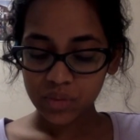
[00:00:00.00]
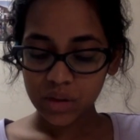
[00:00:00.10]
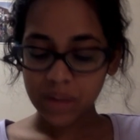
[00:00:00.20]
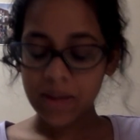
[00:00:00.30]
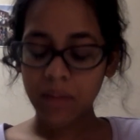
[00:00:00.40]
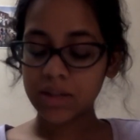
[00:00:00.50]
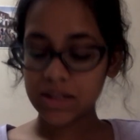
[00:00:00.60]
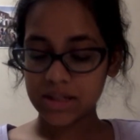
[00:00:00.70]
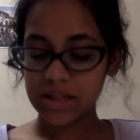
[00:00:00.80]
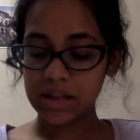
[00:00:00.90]
I'll be able to
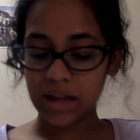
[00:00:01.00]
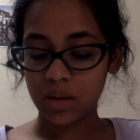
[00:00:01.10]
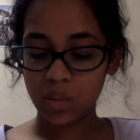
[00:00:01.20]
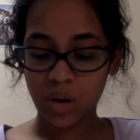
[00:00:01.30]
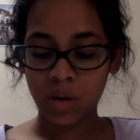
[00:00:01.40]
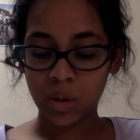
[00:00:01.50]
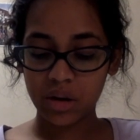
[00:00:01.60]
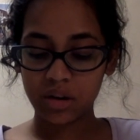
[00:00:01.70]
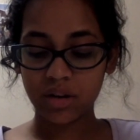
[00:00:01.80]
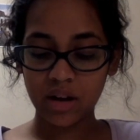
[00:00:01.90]
see like
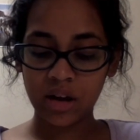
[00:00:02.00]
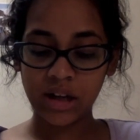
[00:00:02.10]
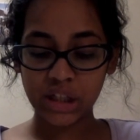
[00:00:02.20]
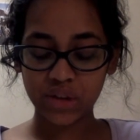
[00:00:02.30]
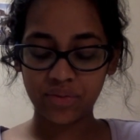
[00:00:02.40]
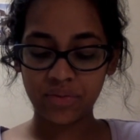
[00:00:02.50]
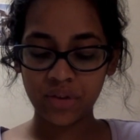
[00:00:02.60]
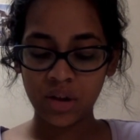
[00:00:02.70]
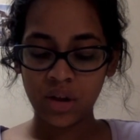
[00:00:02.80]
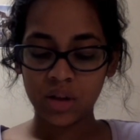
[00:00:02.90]
what each of
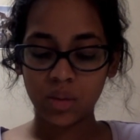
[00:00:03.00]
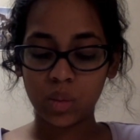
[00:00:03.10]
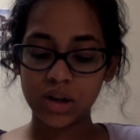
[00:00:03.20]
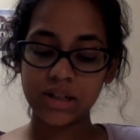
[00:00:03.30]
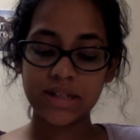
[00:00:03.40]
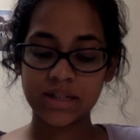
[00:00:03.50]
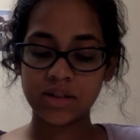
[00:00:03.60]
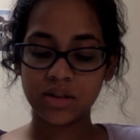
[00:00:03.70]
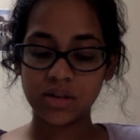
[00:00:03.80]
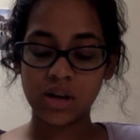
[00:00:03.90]
the words
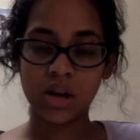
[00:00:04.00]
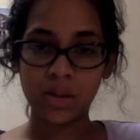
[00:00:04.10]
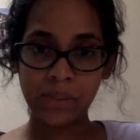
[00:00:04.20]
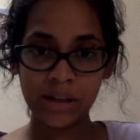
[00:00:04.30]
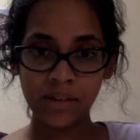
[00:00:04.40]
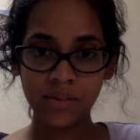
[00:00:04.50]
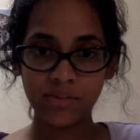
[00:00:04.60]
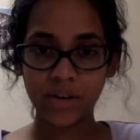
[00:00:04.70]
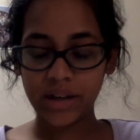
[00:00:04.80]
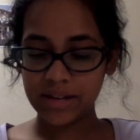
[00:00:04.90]
mean
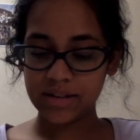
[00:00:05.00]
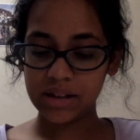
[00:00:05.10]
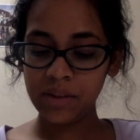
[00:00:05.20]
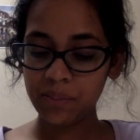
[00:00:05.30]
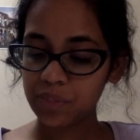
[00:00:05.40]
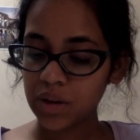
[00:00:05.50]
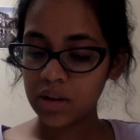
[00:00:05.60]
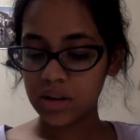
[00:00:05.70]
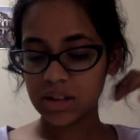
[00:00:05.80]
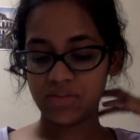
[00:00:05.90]
very easily,
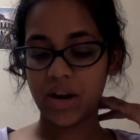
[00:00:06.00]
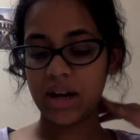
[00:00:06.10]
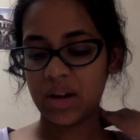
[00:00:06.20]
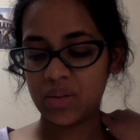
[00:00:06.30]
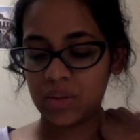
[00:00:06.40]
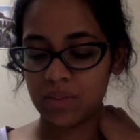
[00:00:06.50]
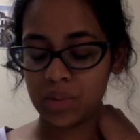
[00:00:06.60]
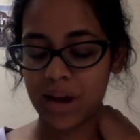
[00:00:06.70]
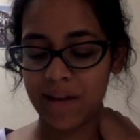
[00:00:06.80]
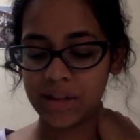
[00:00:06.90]
because right now I'm
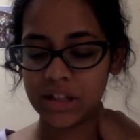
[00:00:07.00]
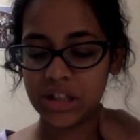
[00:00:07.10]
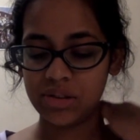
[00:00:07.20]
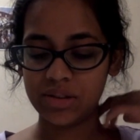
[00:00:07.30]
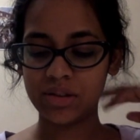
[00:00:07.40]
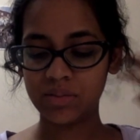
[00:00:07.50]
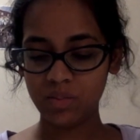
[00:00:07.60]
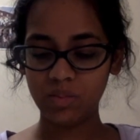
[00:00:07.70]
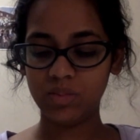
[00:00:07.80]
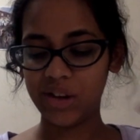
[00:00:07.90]
having to use
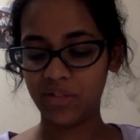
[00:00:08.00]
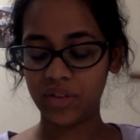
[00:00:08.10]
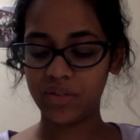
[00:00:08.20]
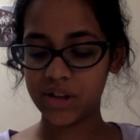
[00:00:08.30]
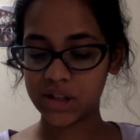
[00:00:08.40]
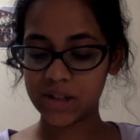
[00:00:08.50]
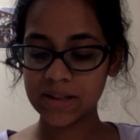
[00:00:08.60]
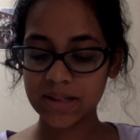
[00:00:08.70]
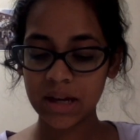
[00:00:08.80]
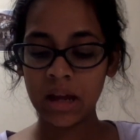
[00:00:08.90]
different
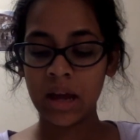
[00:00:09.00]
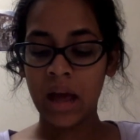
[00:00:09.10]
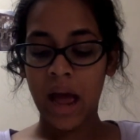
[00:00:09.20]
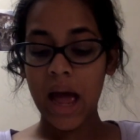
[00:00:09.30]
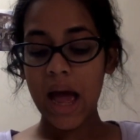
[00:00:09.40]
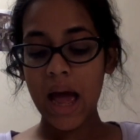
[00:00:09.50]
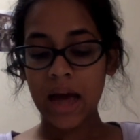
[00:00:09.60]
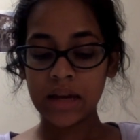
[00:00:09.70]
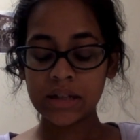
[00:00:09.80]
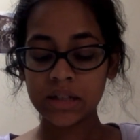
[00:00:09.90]
versions.
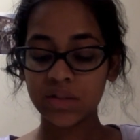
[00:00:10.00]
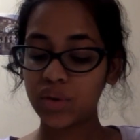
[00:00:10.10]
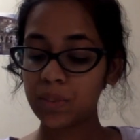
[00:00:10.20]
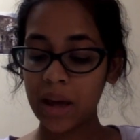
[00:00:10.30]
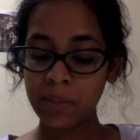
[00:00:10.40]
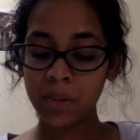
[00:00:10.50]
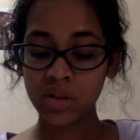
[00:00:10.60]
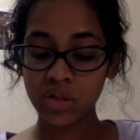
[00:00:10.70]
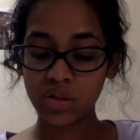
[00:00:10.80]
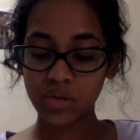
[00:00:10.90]
And for paper
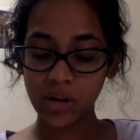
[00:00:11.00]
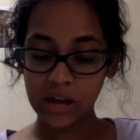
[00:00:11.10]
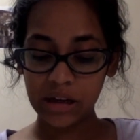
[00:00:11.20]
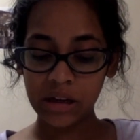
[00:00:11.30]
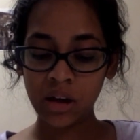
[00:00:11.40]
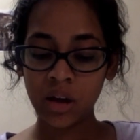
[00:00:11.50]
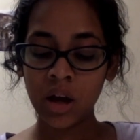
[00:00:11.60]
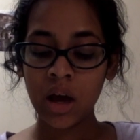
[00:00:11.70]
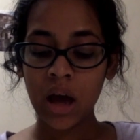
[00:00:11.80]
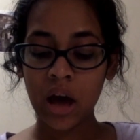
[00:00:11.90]
3,
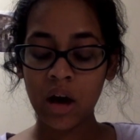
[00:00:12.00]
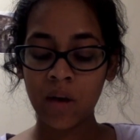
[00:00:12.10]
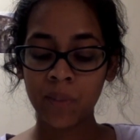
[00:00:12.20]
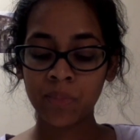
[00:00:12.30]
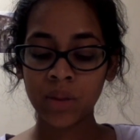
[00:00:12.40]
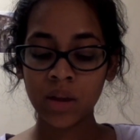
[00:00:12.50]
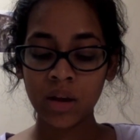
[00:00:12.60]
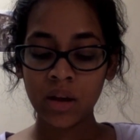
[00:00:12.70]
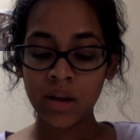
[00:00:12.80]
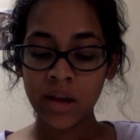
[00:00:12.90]

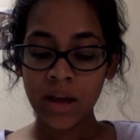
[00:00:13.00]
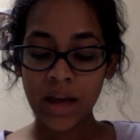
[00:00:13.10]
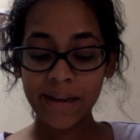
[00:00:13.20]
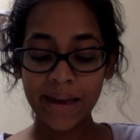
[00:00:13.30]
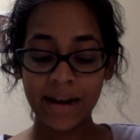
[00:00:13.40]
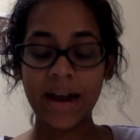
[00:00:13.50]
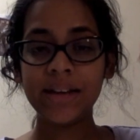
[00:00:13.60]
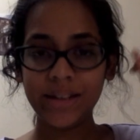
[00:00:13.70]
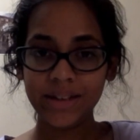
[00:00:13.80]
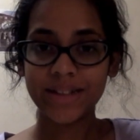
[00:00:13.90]
again, I
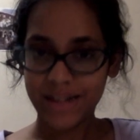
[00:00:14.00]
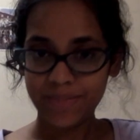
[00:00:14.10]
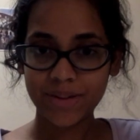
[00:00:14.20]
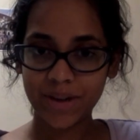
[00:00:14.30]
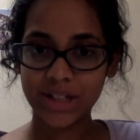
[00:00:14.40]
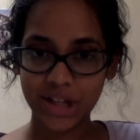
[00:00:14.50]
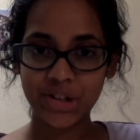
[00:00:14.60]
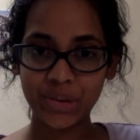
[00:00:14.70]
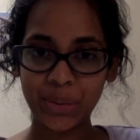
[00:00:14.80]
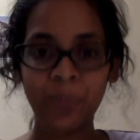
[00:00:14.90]
need to keep to my
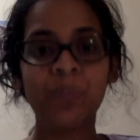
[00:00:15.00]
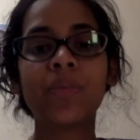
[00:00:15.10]
schedule.